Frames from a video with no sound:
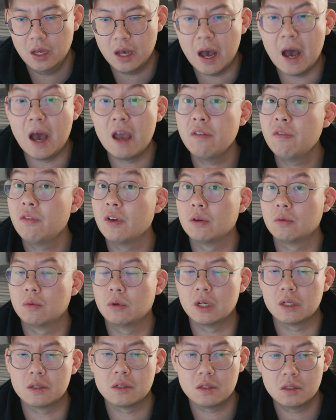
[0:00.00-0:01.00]
I felt
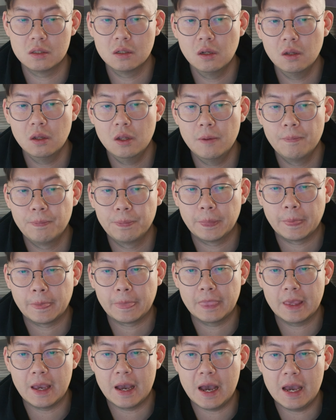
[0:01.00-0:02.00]
rushed.
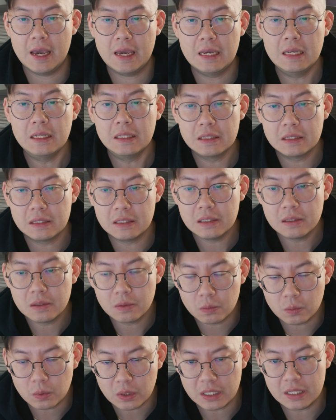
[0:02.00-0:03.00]
I
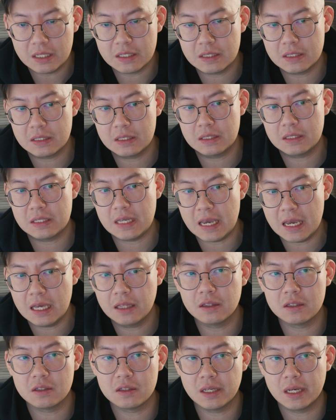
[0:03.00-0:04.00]
didn't really
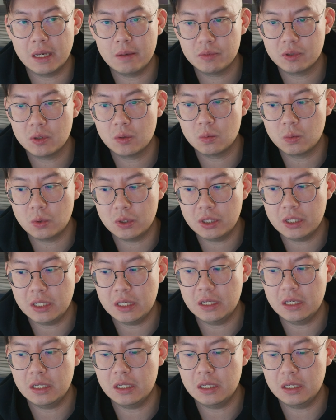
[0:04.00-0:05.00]
take the time to
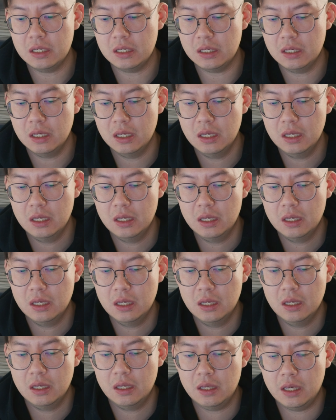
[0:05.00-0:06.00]
really
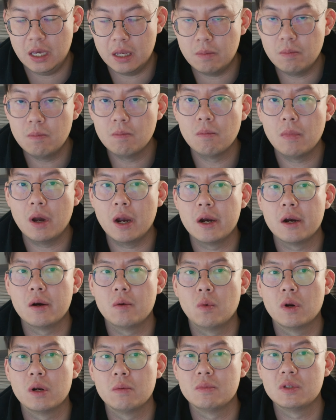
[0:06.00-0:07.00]

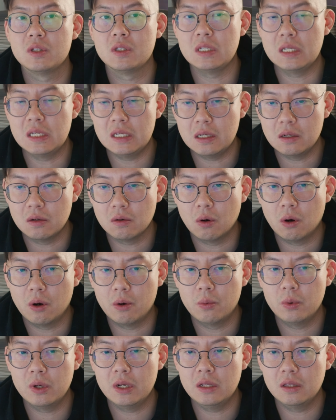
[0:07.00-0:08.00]
admire what I'm seeing or
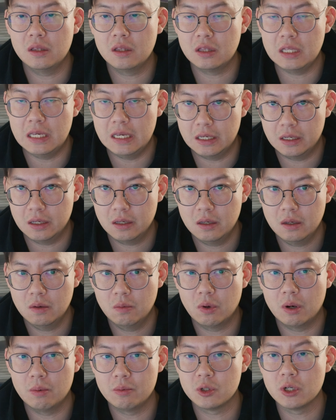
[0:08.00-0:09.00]
rethink
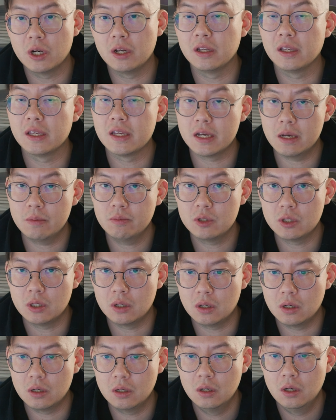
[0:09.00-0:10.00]
what I'm trying to
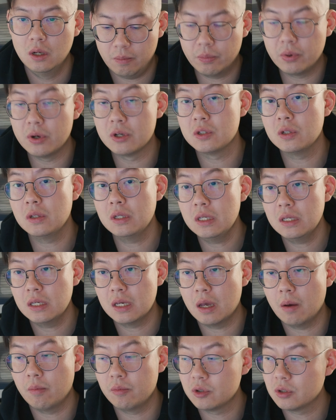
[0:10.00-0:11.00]
capture. Personally,
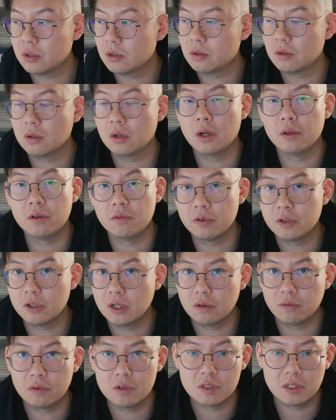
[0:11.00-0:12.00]
I'm sure other
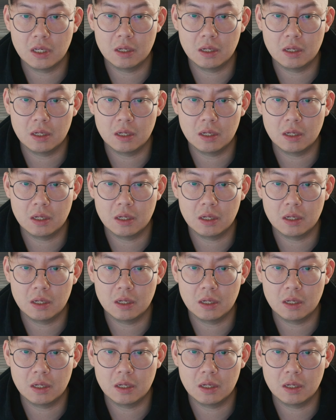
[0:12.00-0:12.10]
photographers